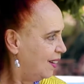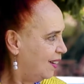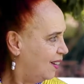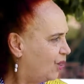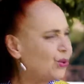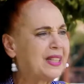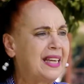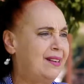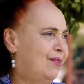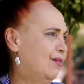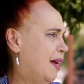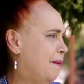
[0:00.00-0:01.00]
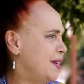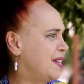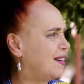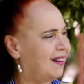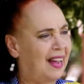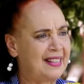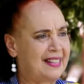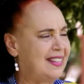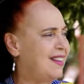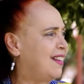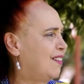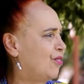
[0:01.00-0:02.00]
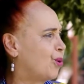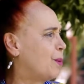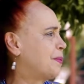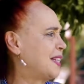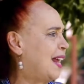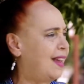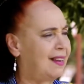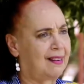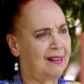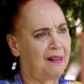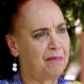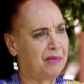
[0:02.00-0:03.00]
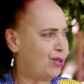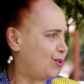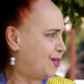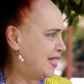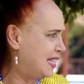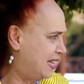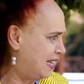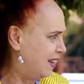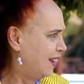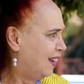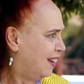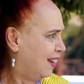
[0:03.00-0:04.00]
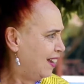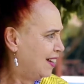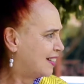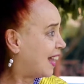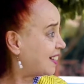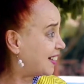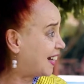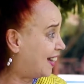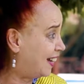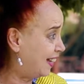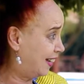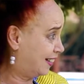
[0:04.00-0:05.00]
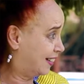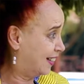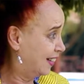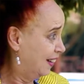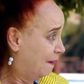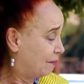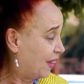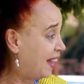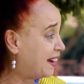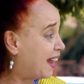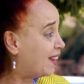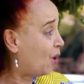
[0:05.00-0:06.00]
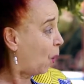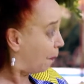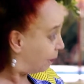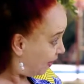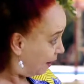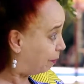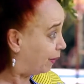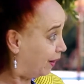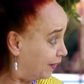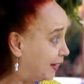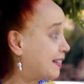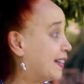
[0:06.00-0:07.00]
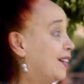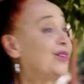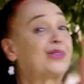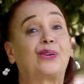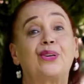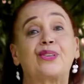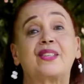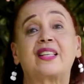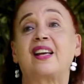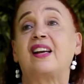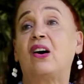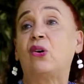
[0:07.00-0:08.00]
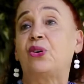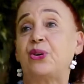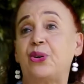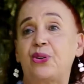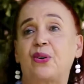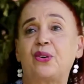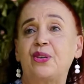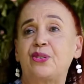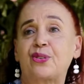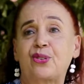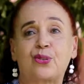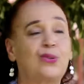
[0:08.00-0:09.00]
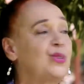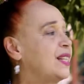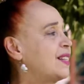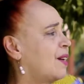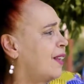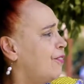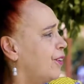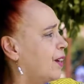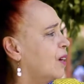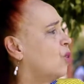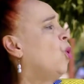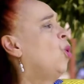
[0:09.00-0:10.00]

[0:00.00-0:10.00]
Don't kill. I mean, I see groups like B2C, such talent. And I hope their parents are not going to say, no, you're going to school in South Africa. Go.